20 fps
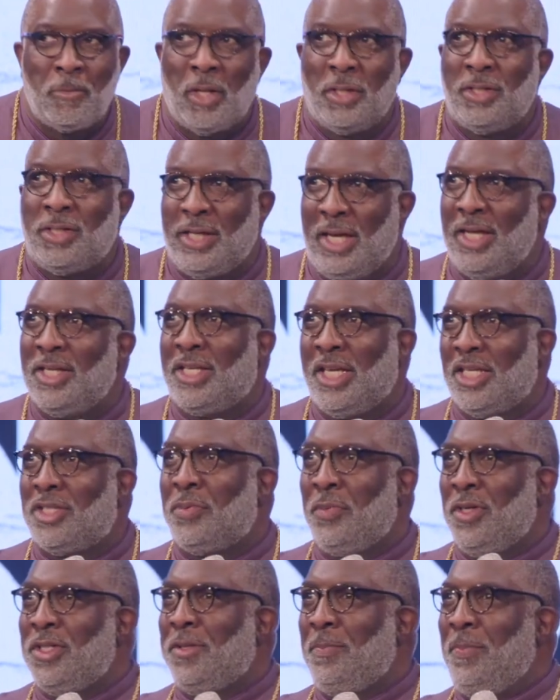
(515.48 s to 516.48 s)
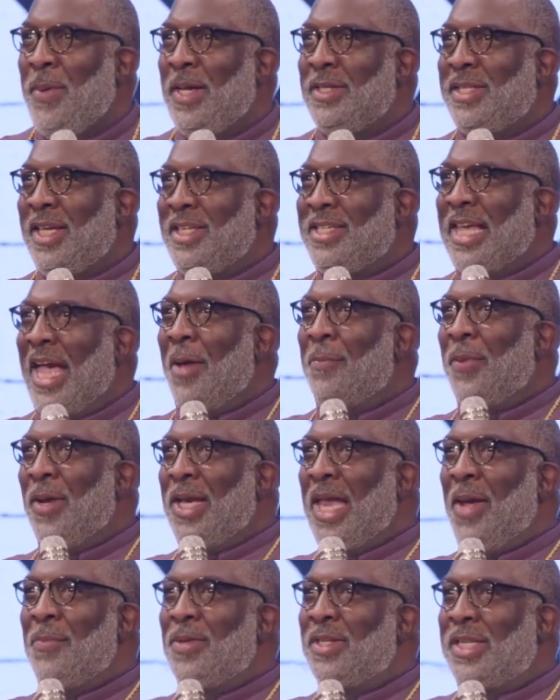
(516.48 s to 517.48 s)
Jesus was busy. Tap a
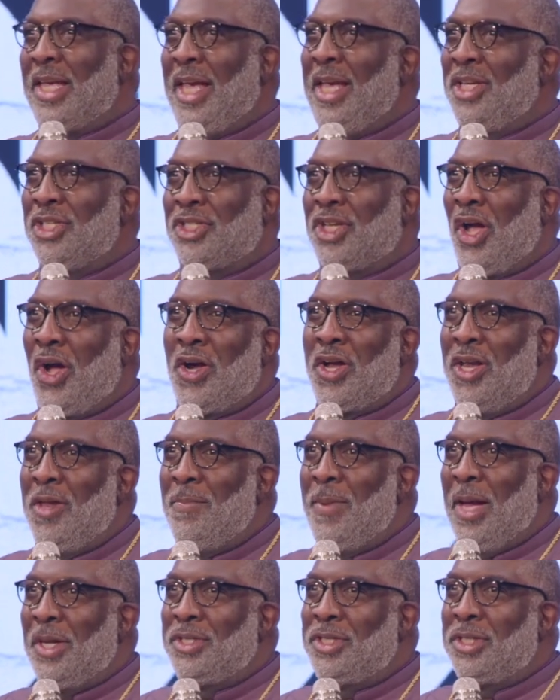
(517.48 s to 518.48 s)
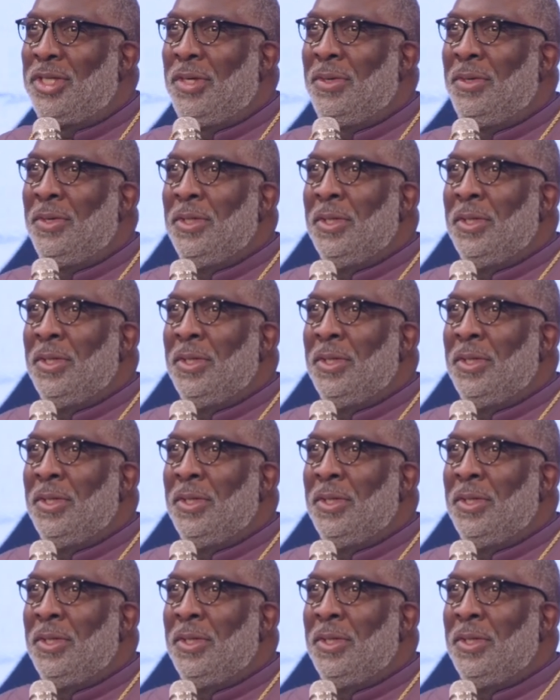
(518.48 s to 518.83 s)
neighbor and say, he's talking about you.